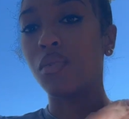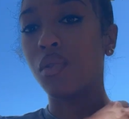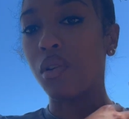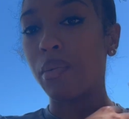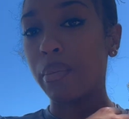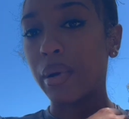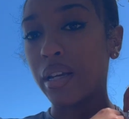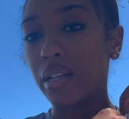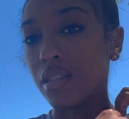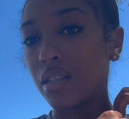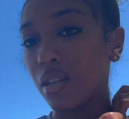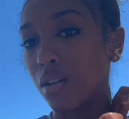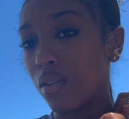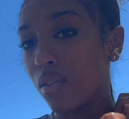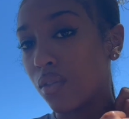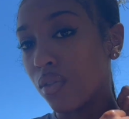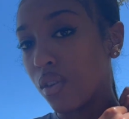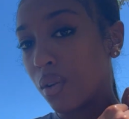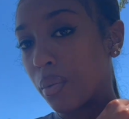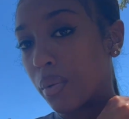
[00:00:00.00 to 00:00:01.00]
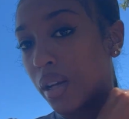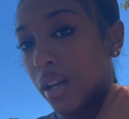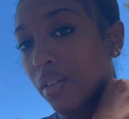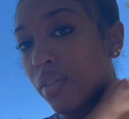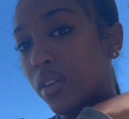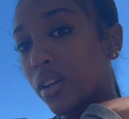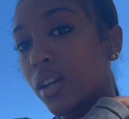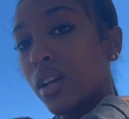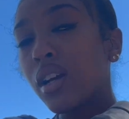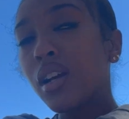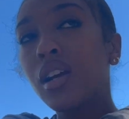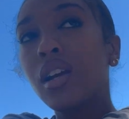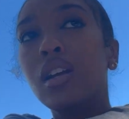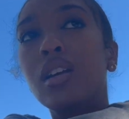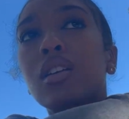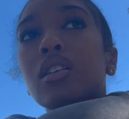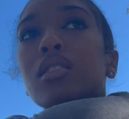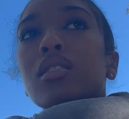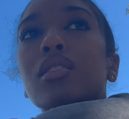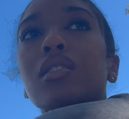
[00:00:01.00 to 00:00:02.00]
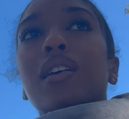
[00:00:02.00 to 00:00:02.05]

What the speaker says: myself or whatever. So